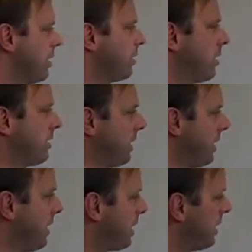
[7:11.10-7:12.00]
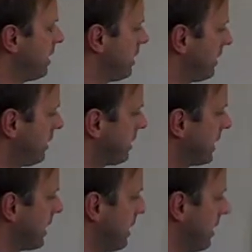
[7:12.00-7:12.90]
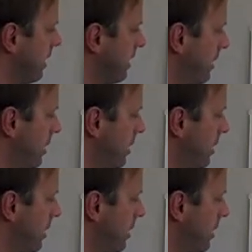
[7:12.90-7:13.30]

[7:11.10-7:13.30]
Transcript: you are done, again,